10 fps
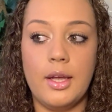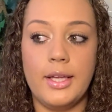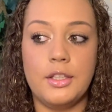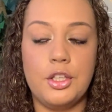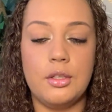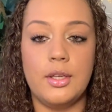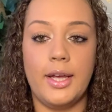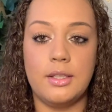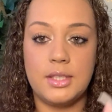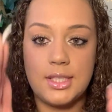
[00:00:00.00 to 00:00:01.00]
it
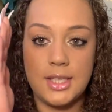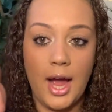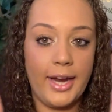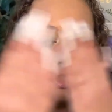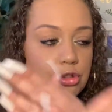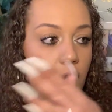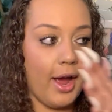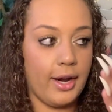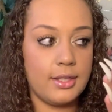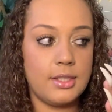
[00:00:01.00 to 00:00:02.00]

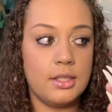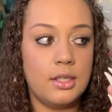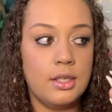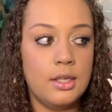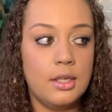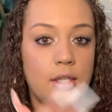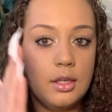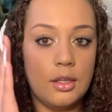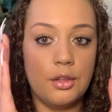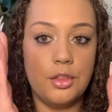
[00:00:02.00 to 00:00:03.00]
sidetracks
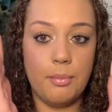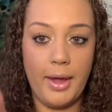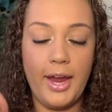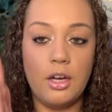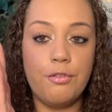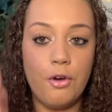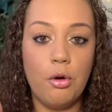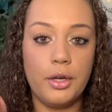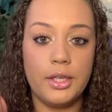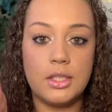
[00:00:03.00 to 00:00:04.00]
the main
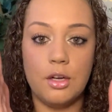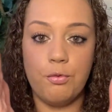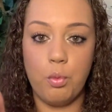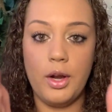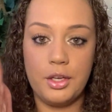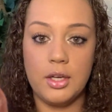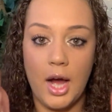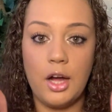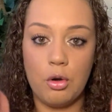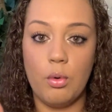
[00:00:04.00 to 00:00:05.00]
focus of what you
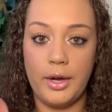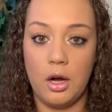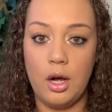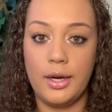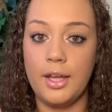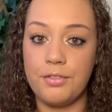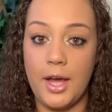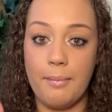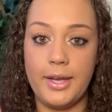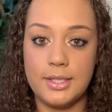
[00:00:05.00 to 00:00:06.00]
got going on, if
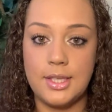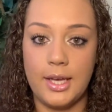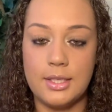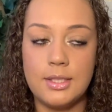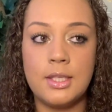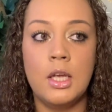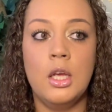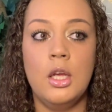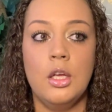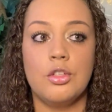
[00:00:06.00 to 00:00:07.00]
that makes sense.
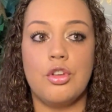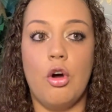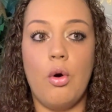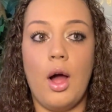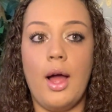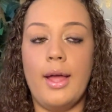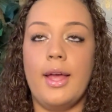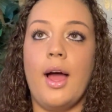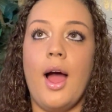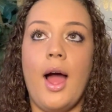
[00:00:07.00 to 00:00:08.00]
So
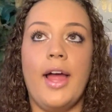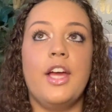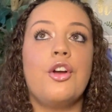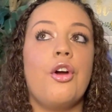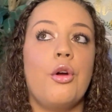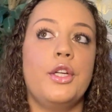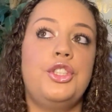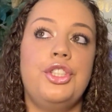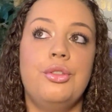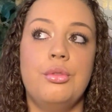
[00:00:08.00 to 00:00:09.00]
I
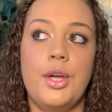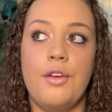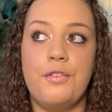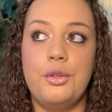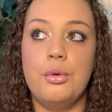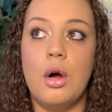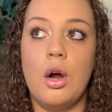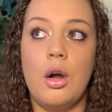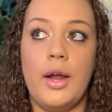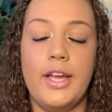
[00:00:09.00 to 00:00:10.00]
encourage you, if you
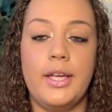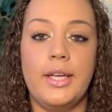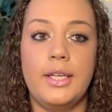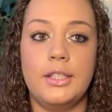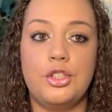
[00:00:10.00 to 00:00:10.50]
are a